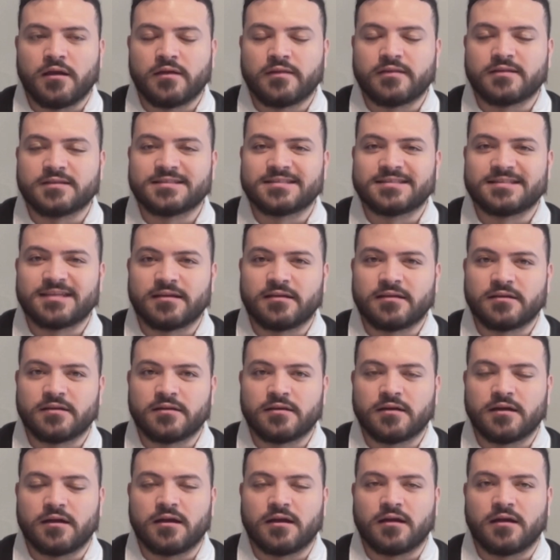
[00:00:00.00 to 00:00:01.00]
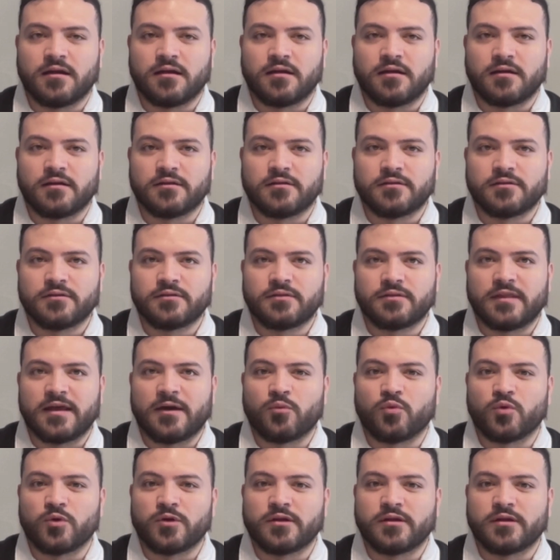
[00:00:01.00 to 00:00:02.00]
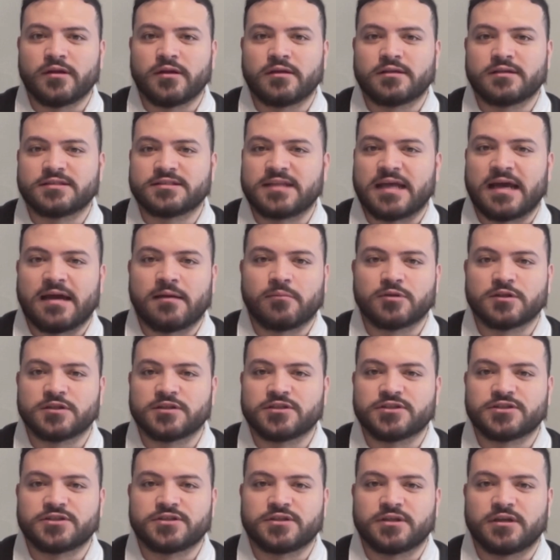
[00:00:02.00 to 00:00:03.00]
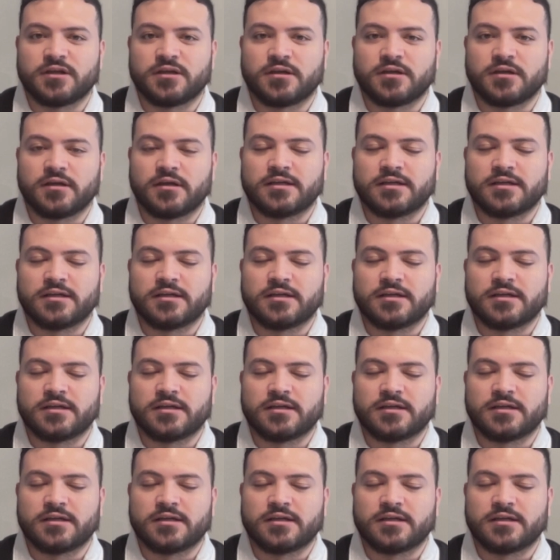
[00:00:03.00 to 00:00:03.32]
in the Senate uh, that would establish uh,